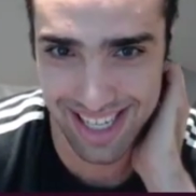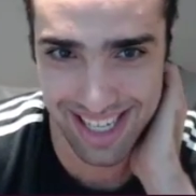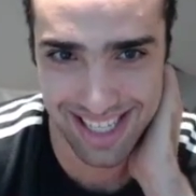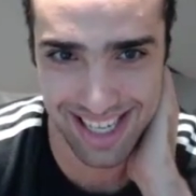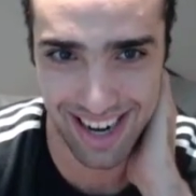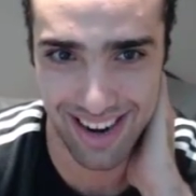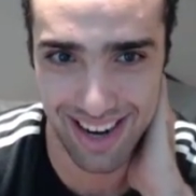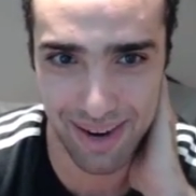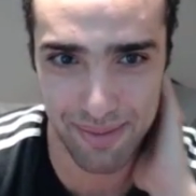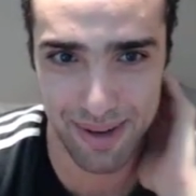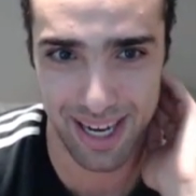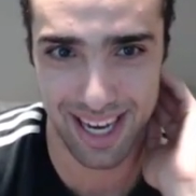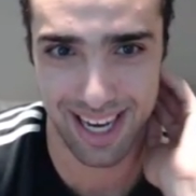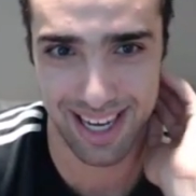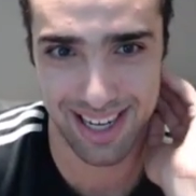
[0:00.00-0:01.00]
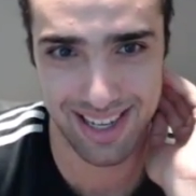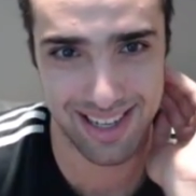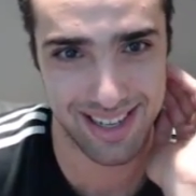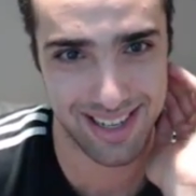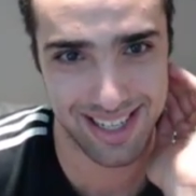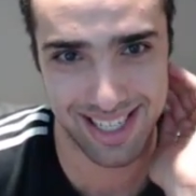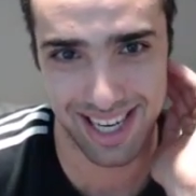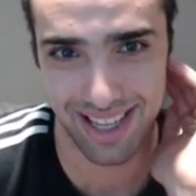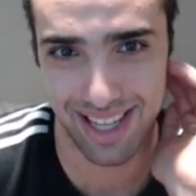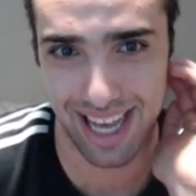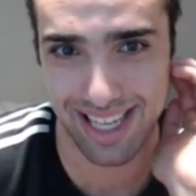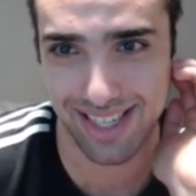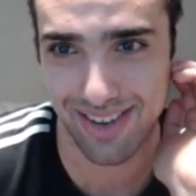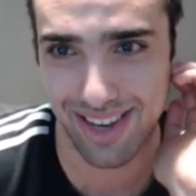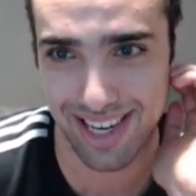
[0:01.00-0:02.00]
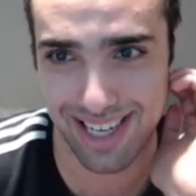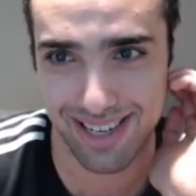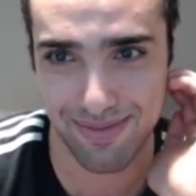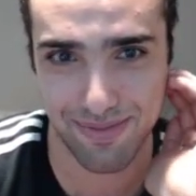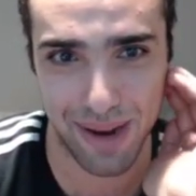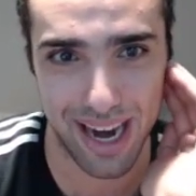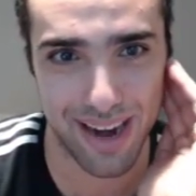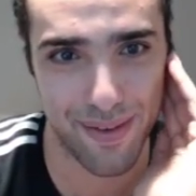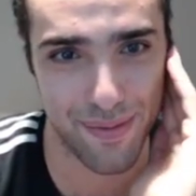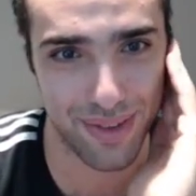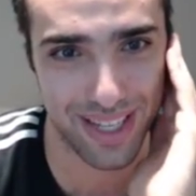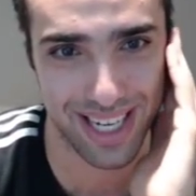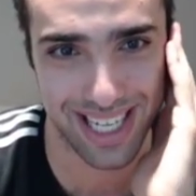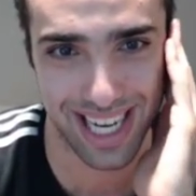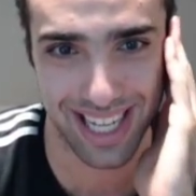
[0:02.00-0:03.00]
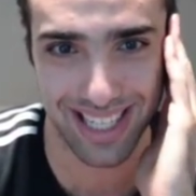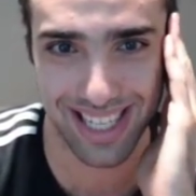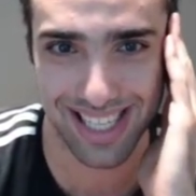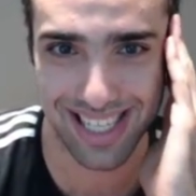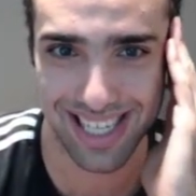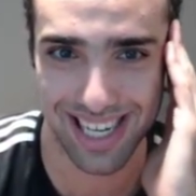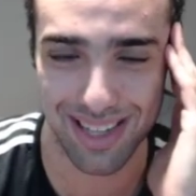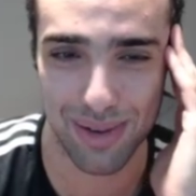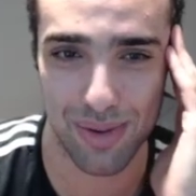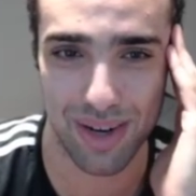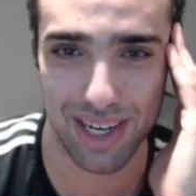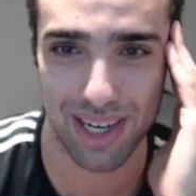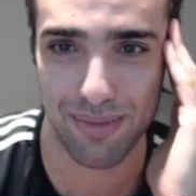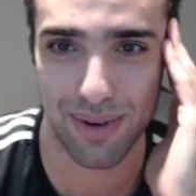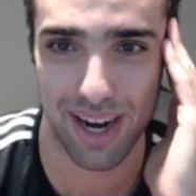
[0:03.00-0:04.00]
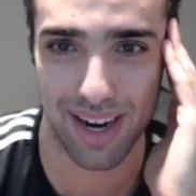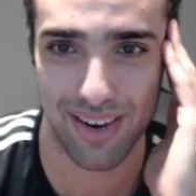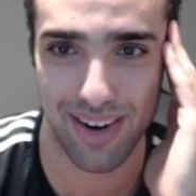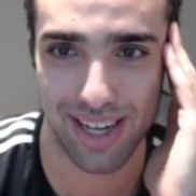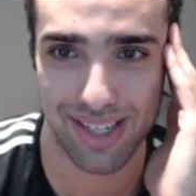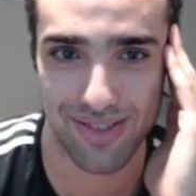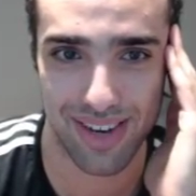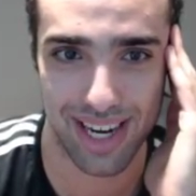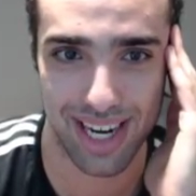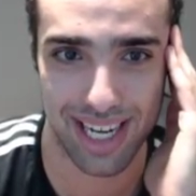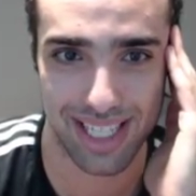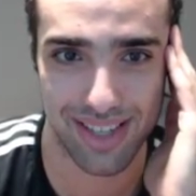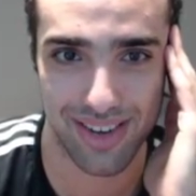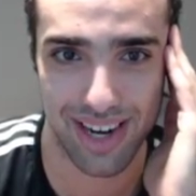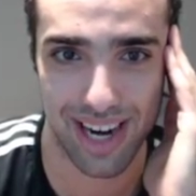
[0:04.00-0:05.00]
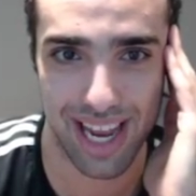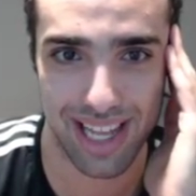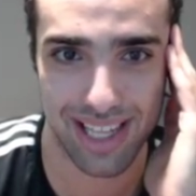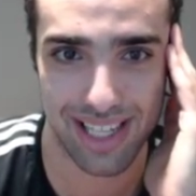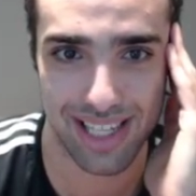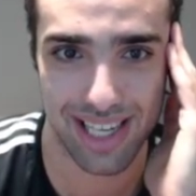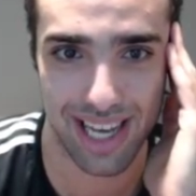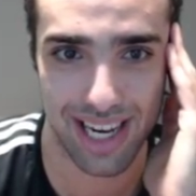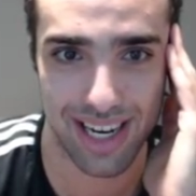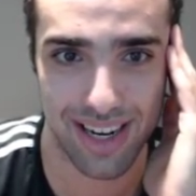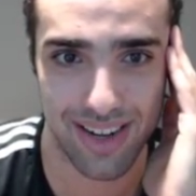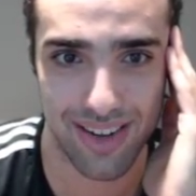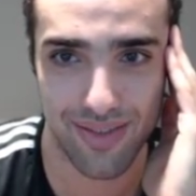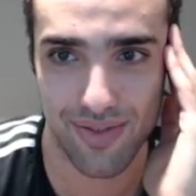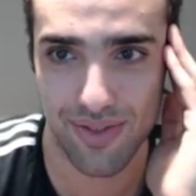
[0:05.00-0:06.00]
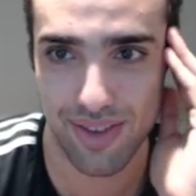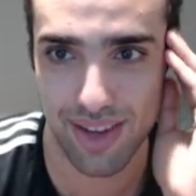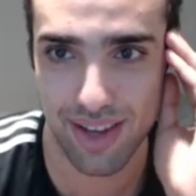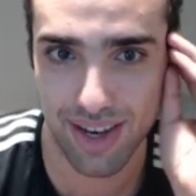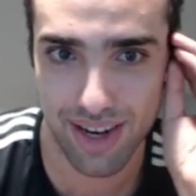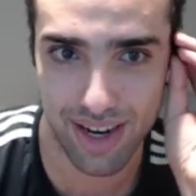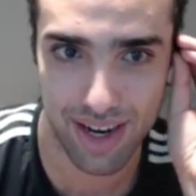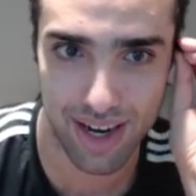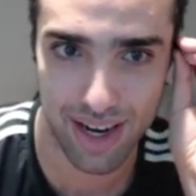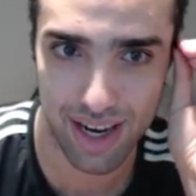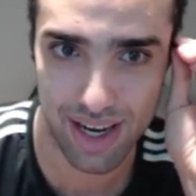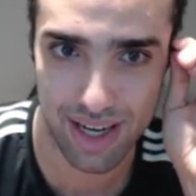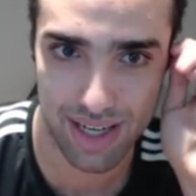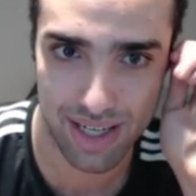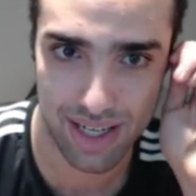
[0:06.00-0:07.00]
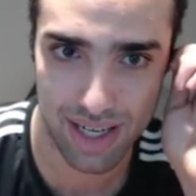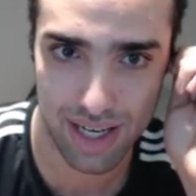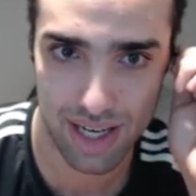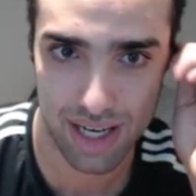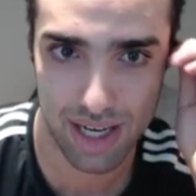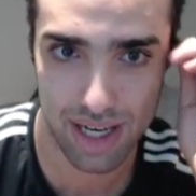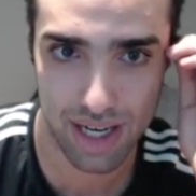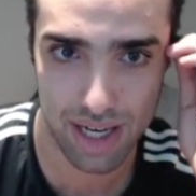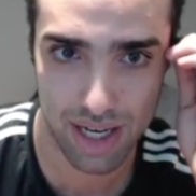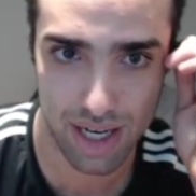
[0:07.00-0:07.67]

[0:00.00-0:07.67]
Sorry, I'm still, as you can painfully tell, it's still a work in progress. Wait, so it ends at 19.